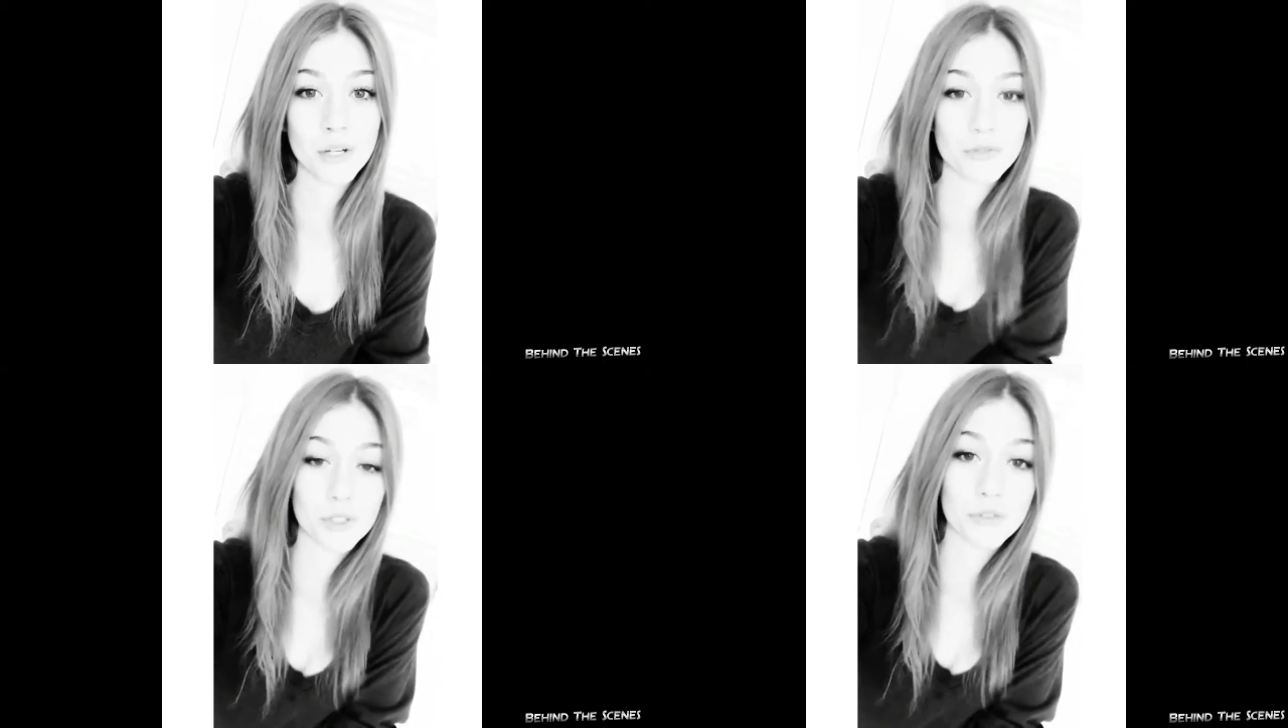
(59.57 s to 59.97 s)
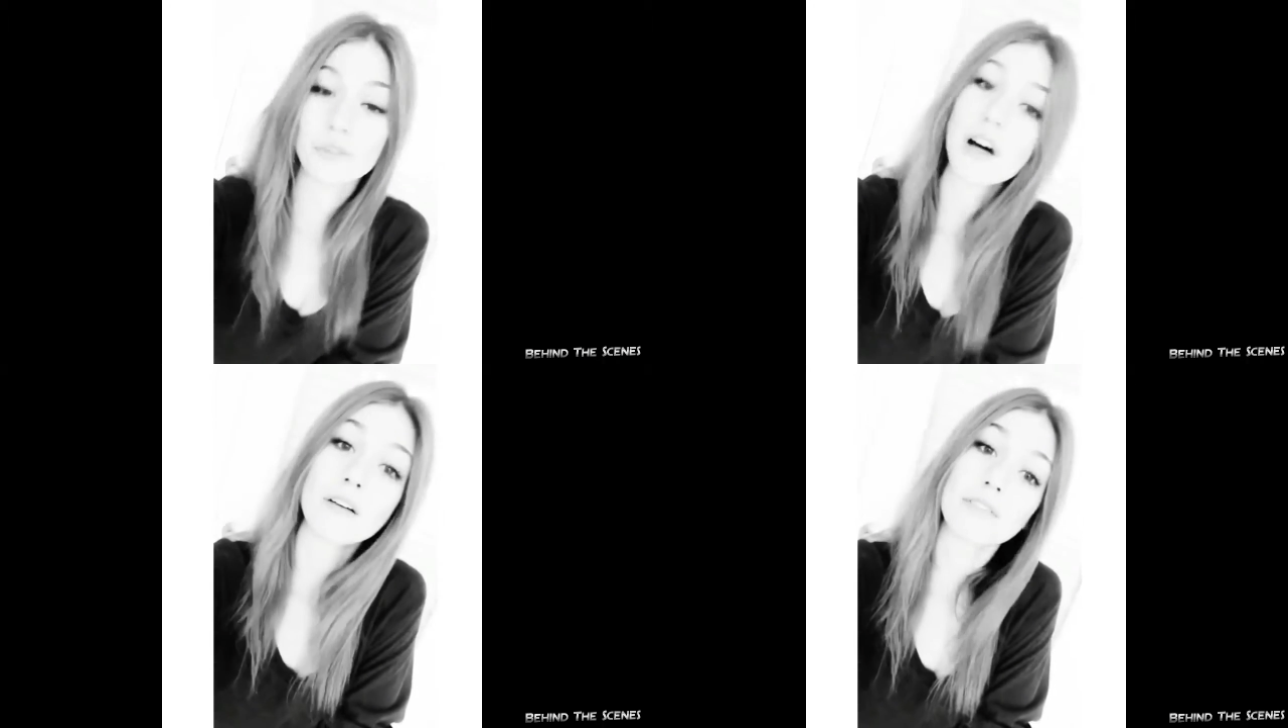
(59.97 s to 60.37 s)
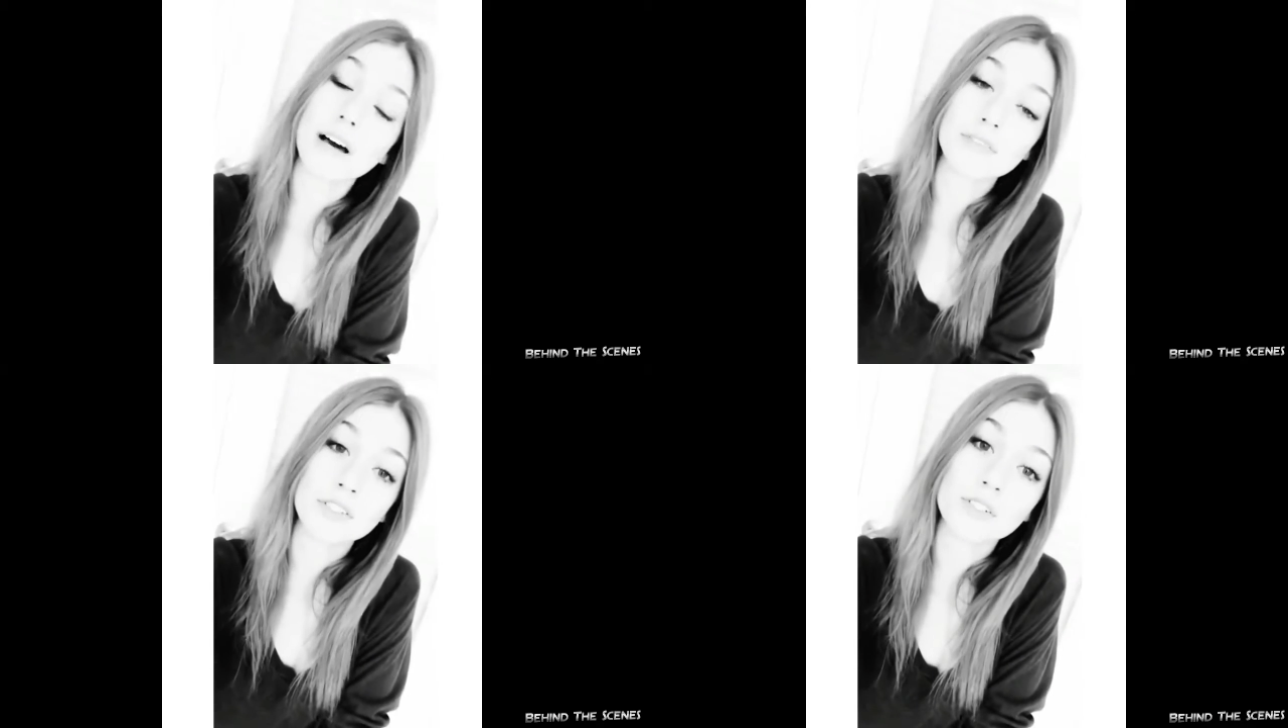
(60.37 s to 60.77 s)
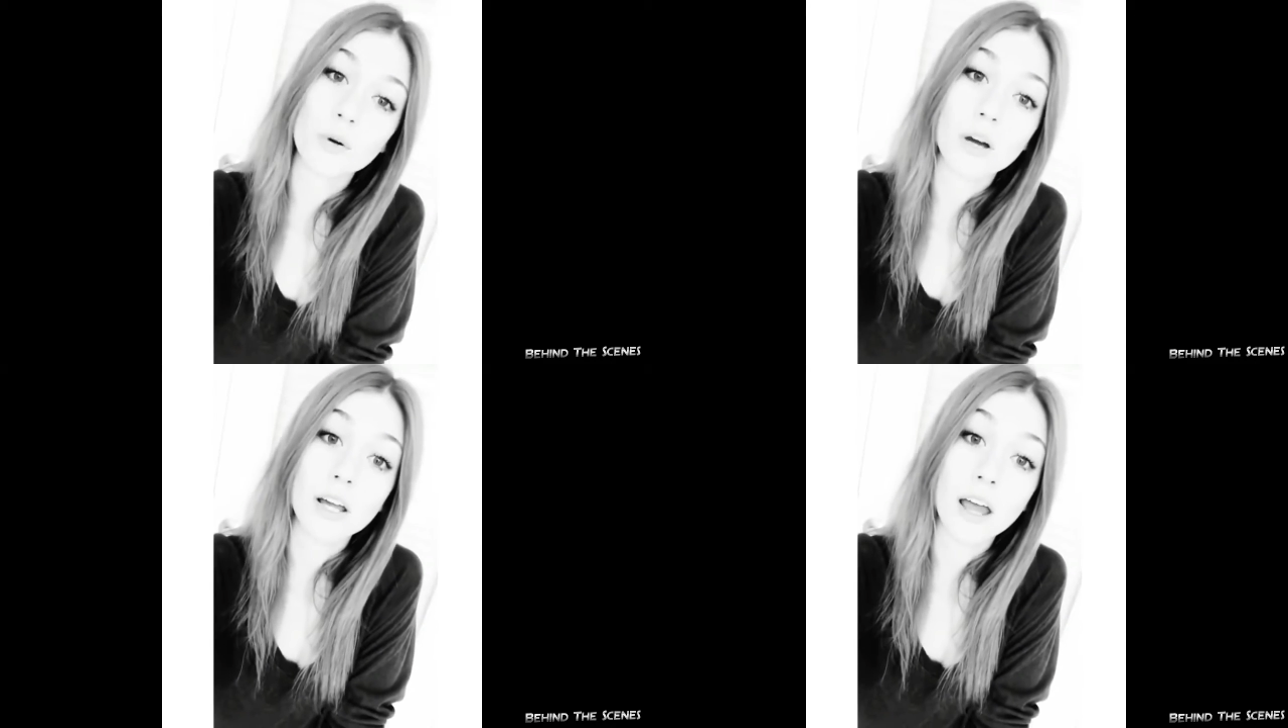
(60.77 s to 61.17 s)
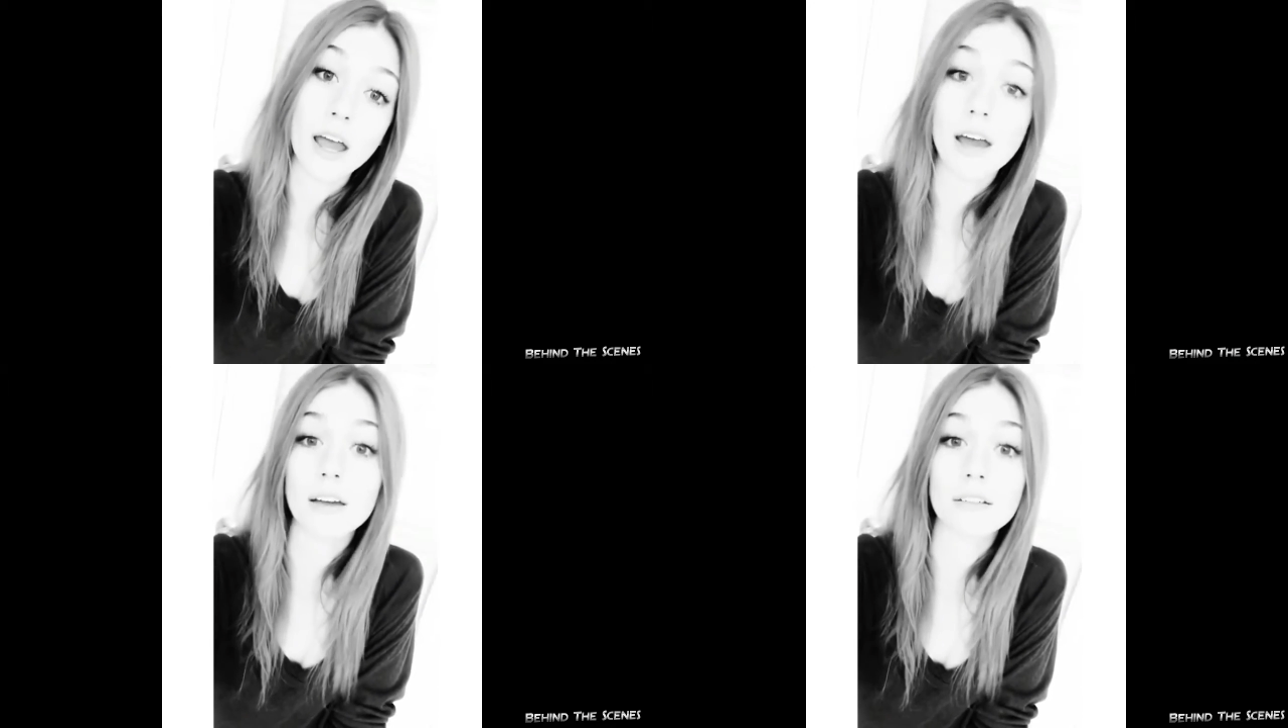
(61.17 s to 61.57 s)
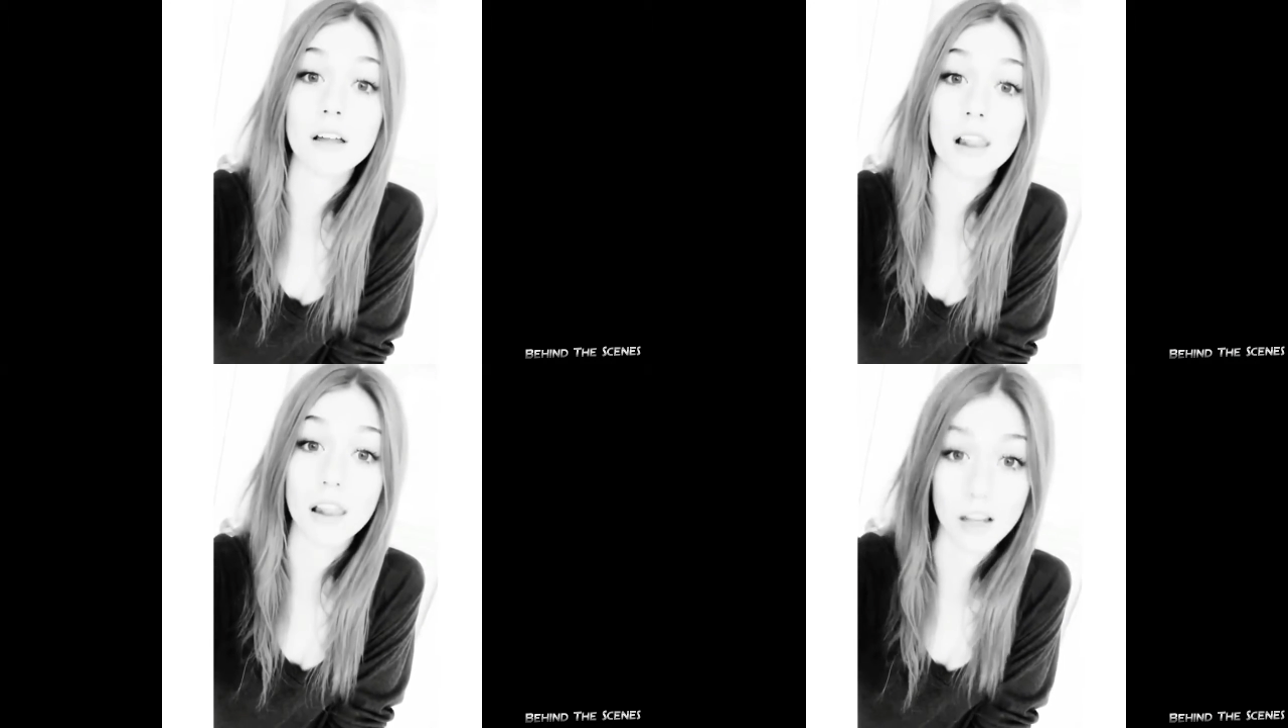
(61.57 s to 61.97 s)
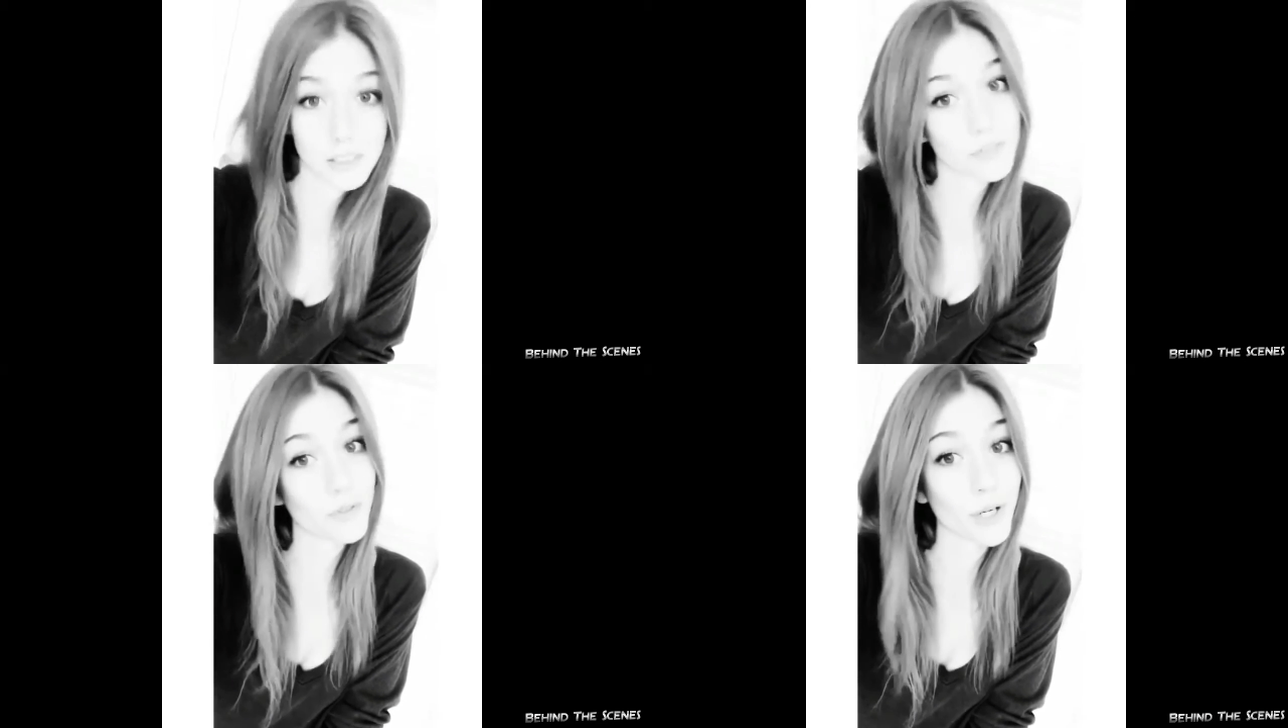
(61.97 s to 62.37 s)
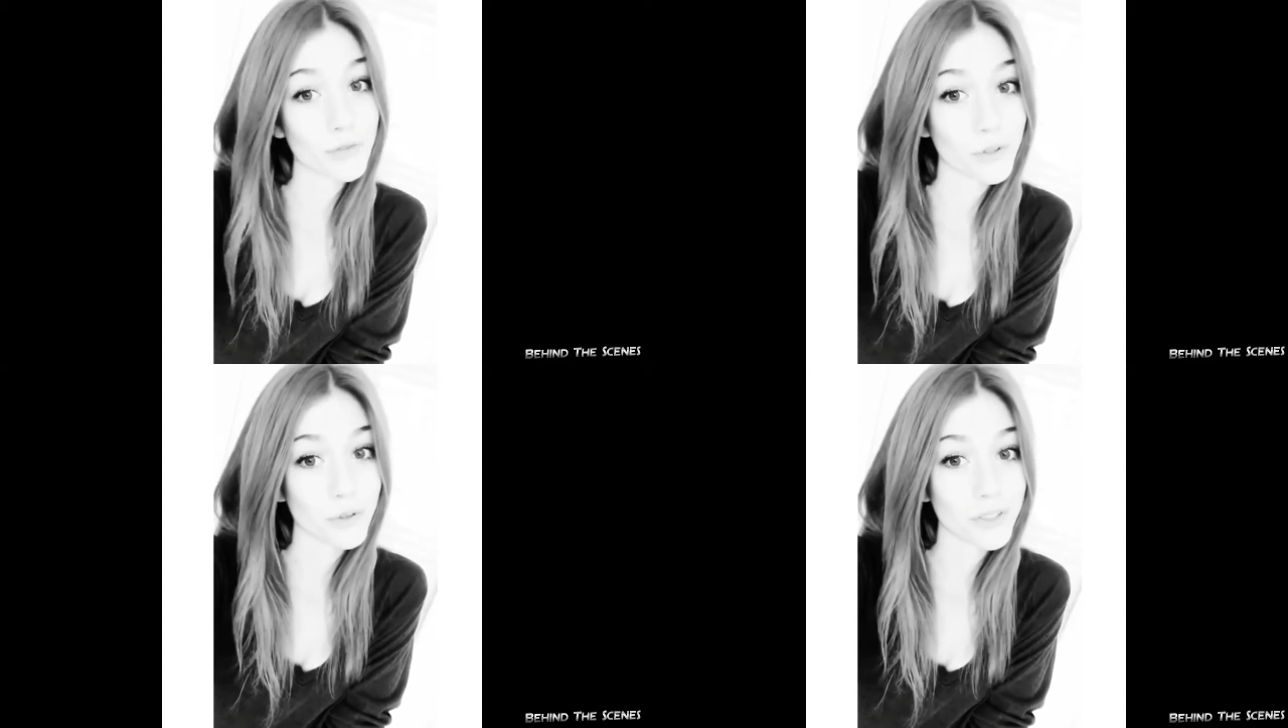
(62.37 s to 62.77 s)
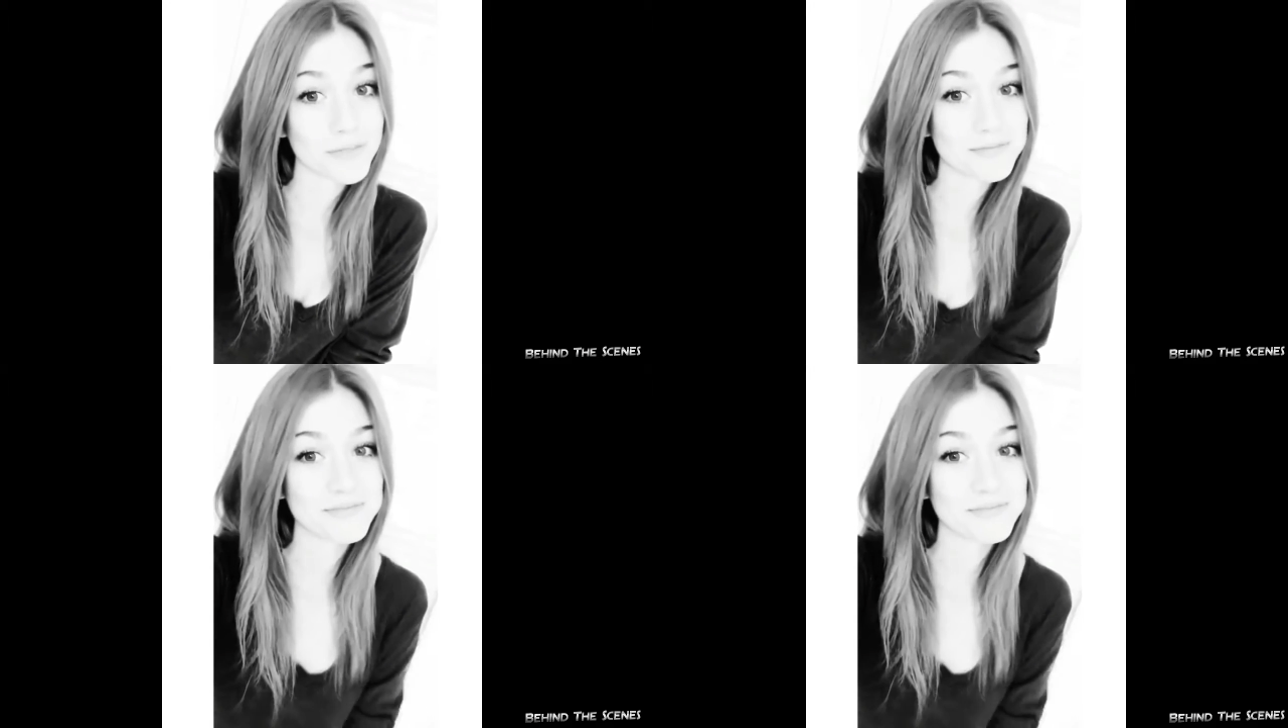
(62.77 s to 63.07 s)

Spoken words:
full of love, laughter, joy, and lots of great food.